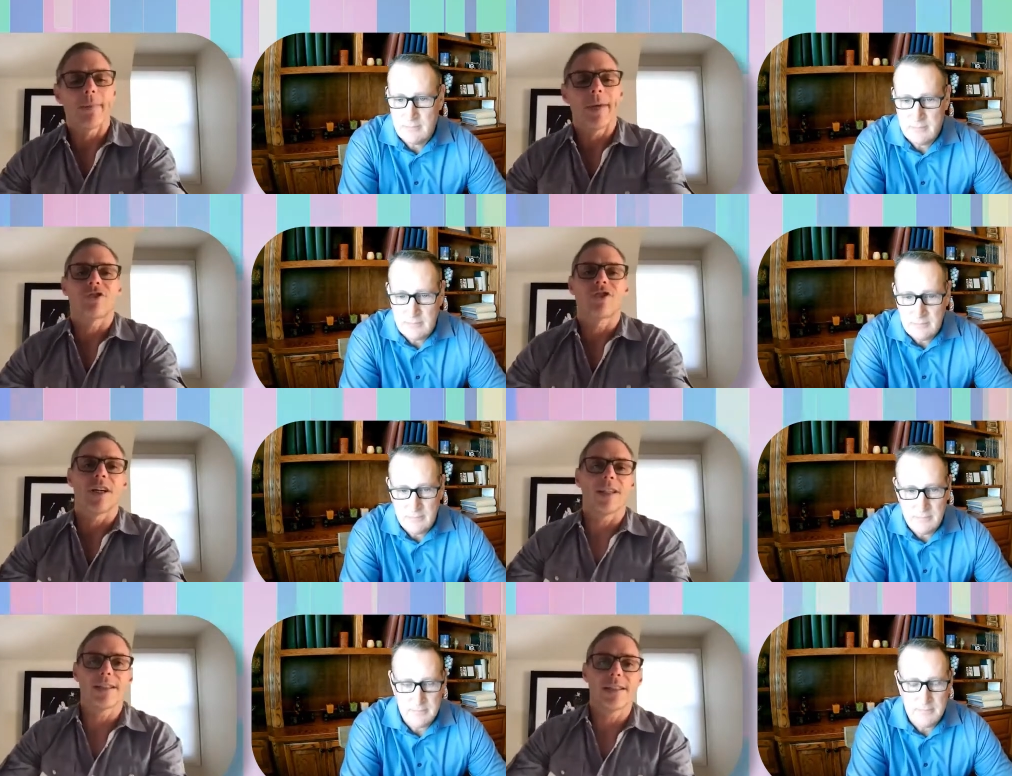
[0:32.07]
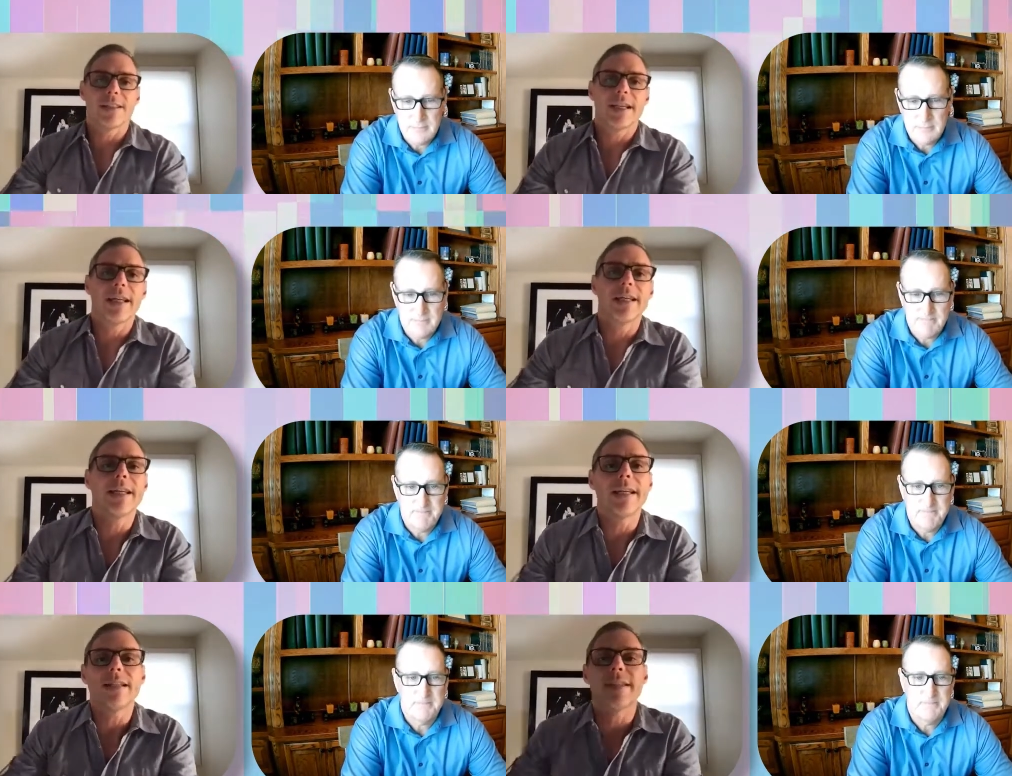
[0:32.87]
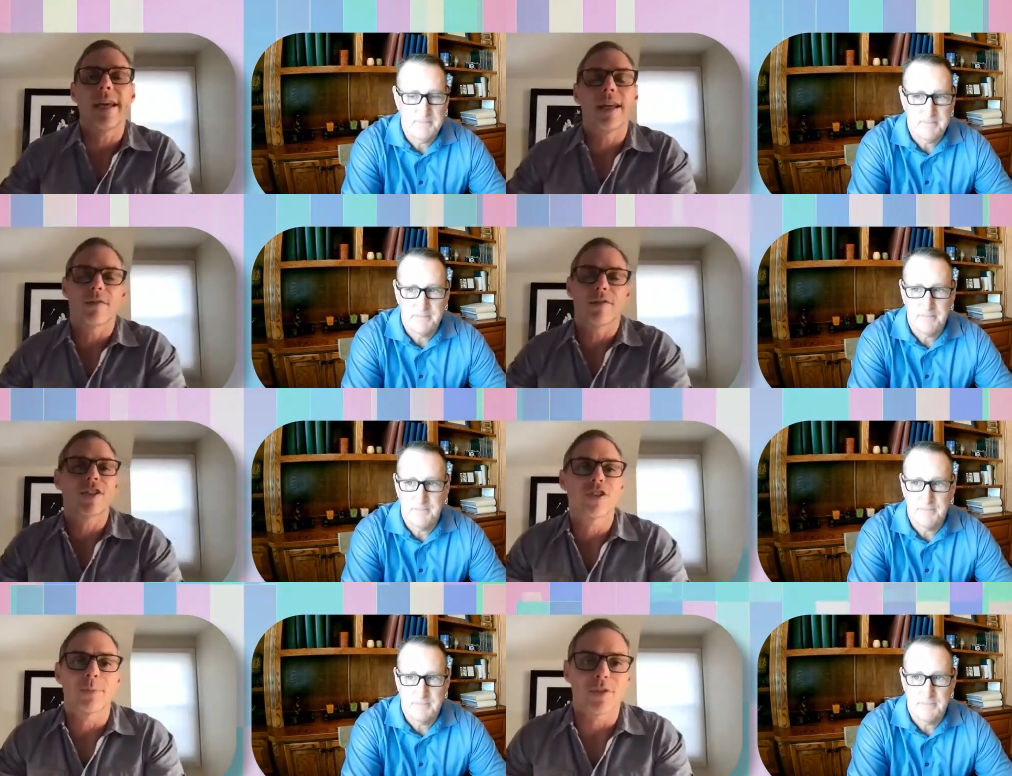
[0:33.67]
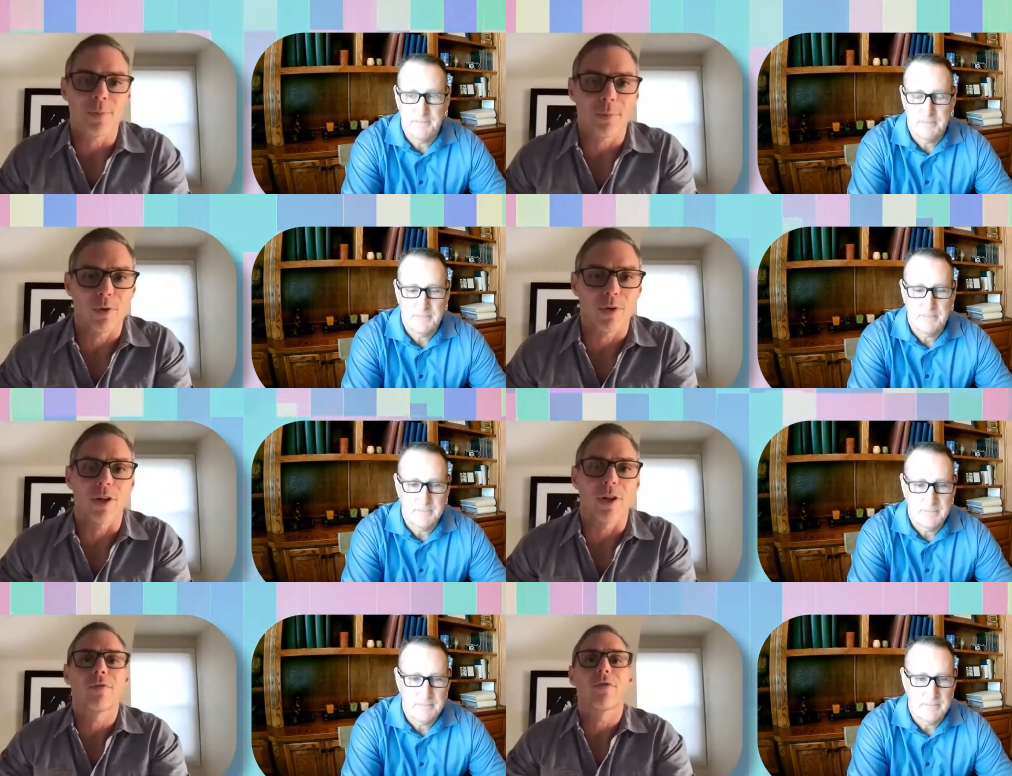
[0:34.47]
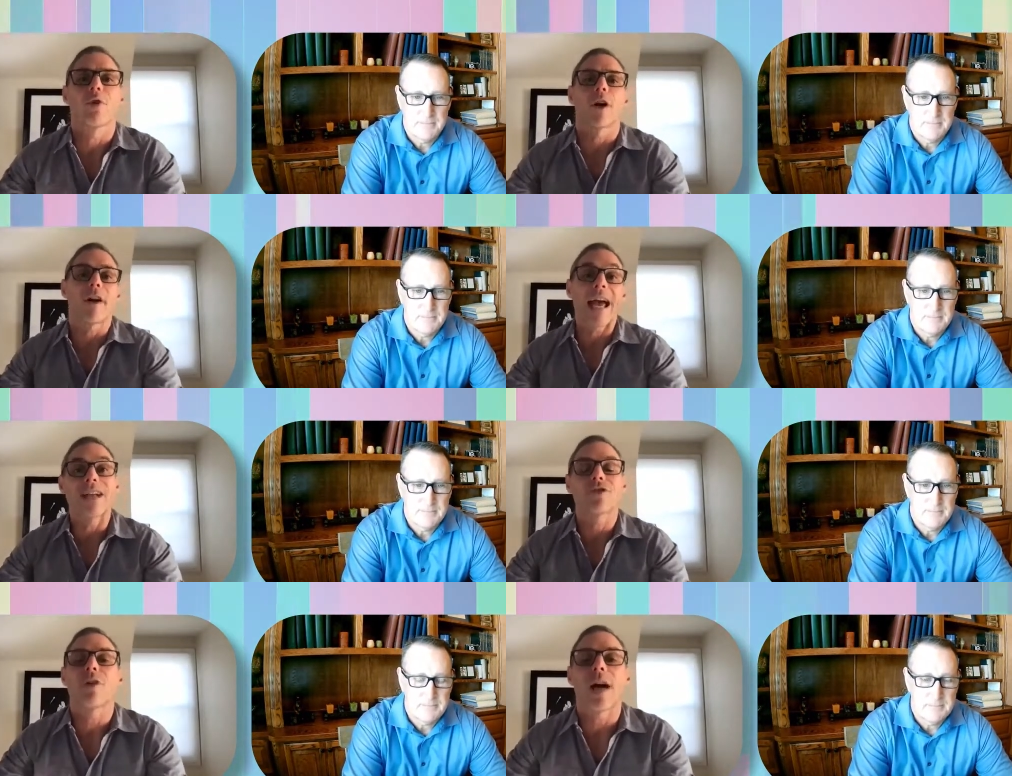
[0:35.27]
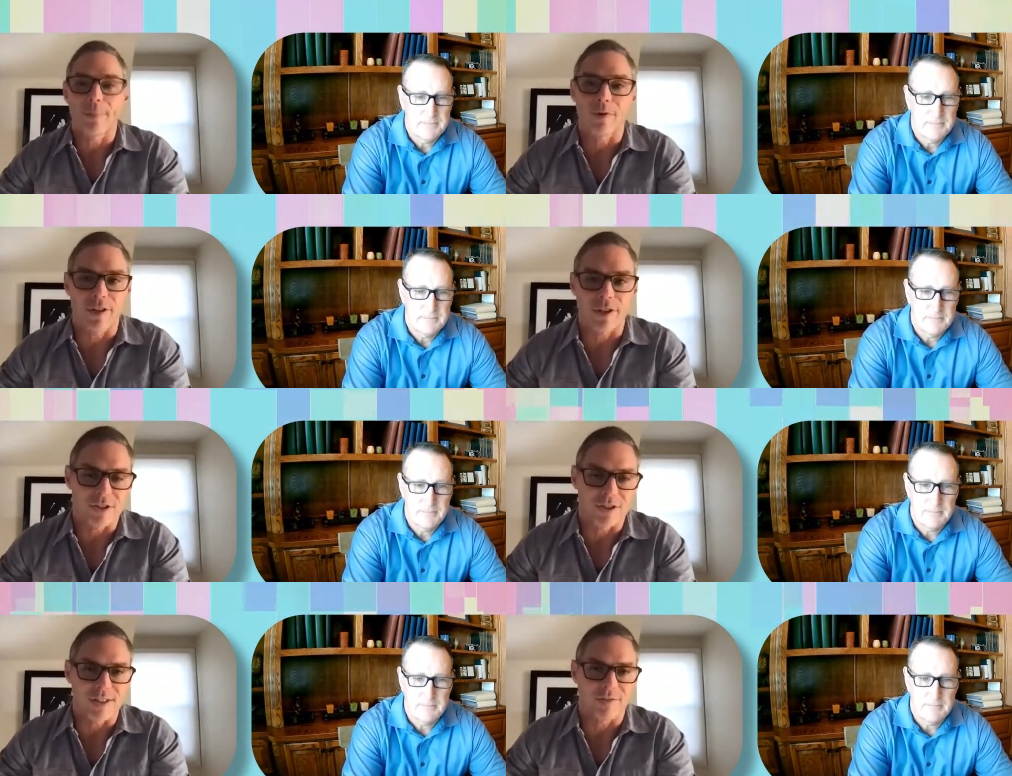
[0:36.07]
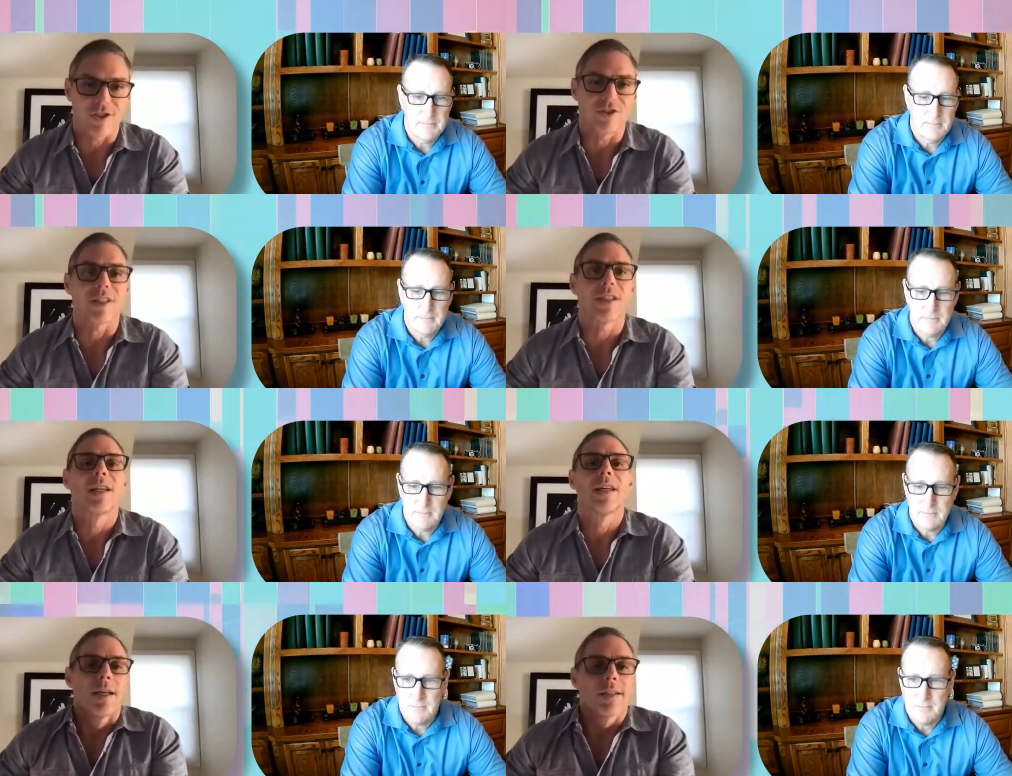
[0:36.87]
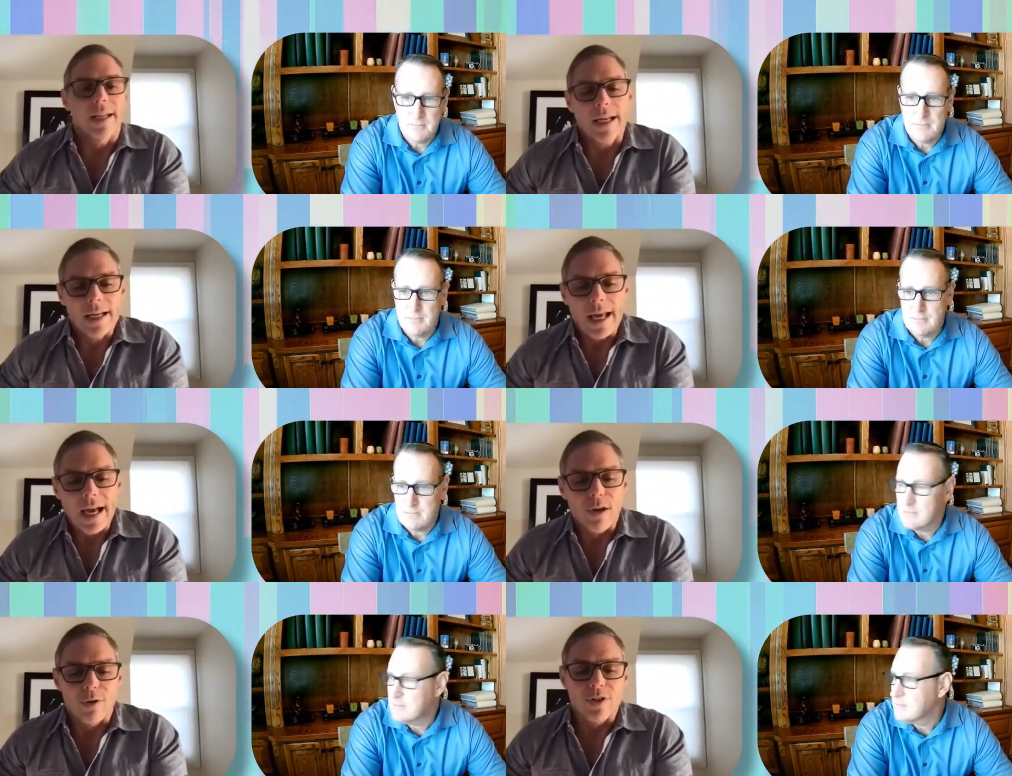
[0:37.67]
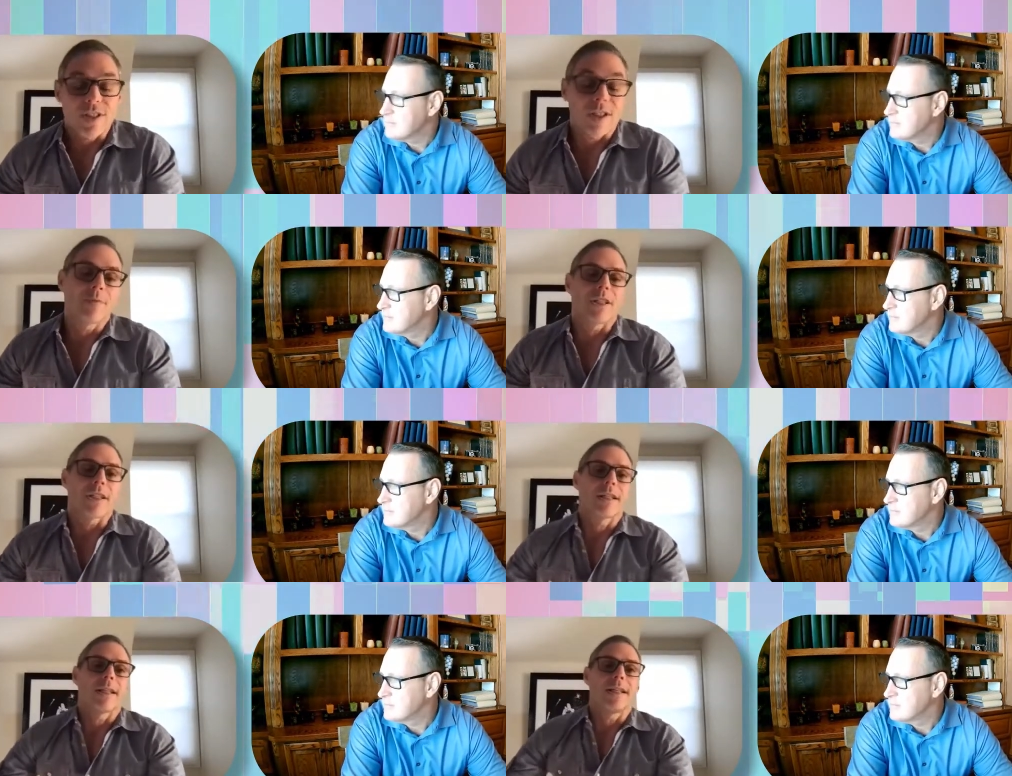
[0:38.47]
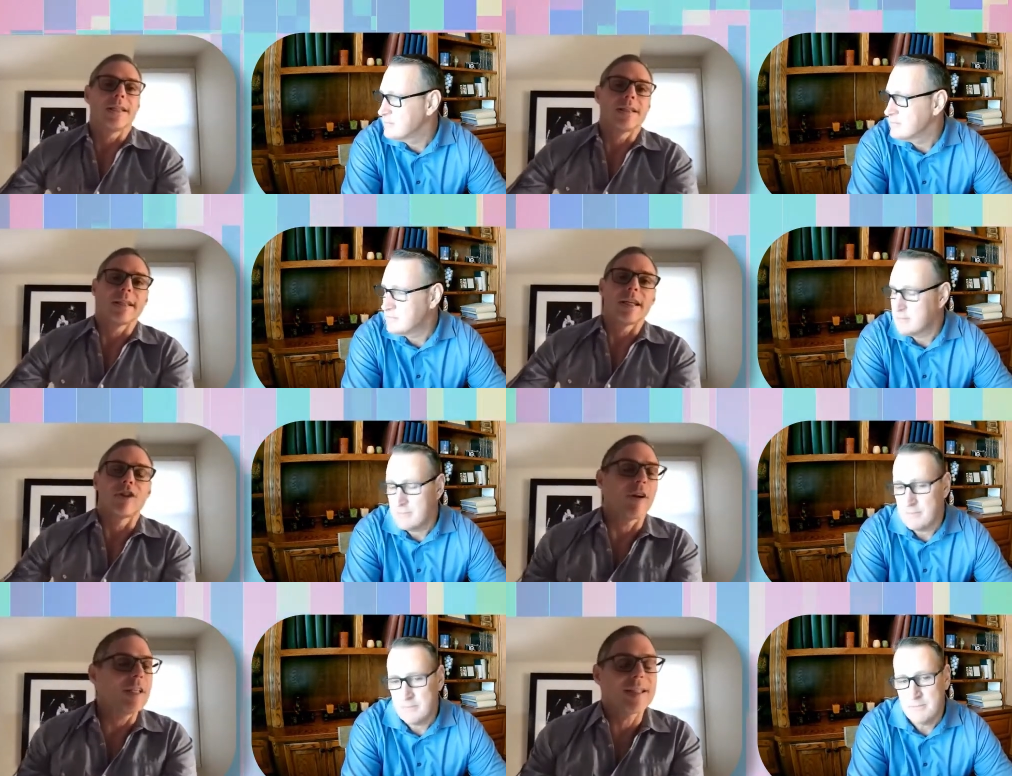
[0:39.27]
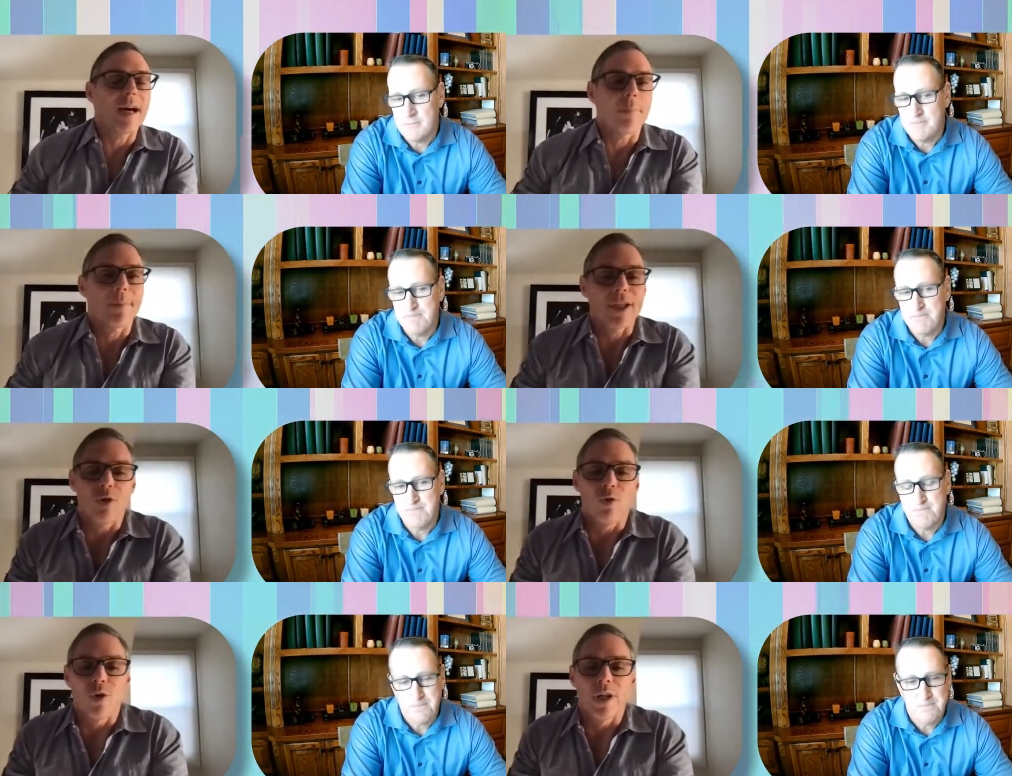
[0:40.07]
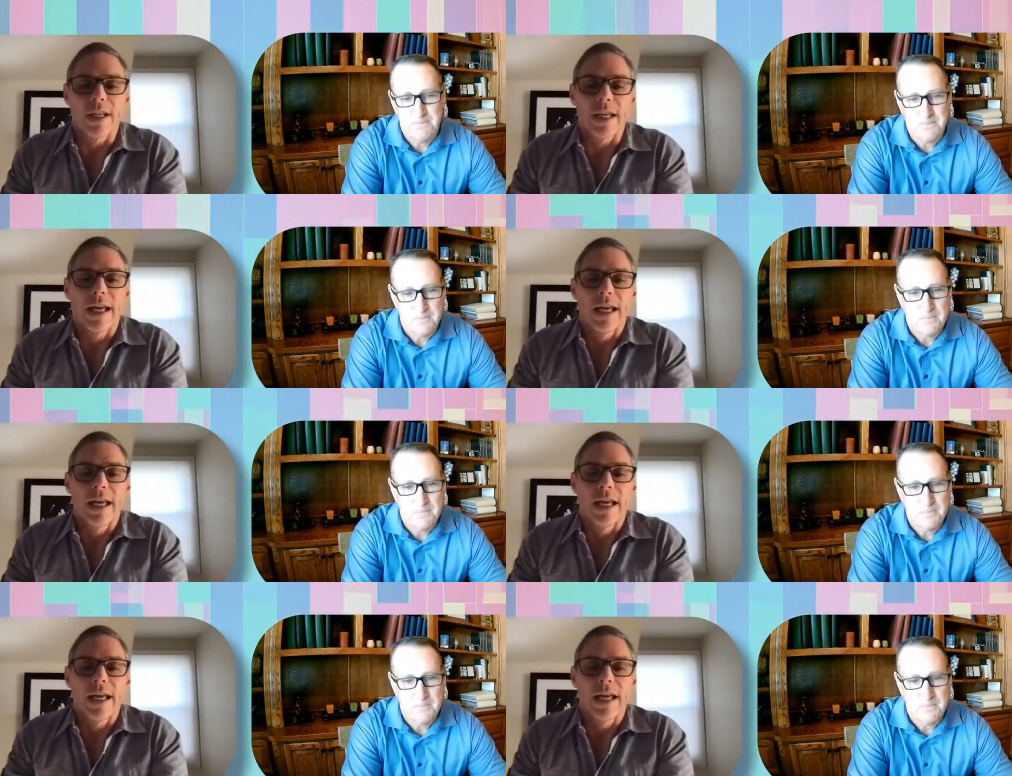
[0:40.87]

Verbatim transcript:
Speaker 1: Matt Johnson, and he is the head of customer support for our Agile Operations Division. Today, our subject is a great topic on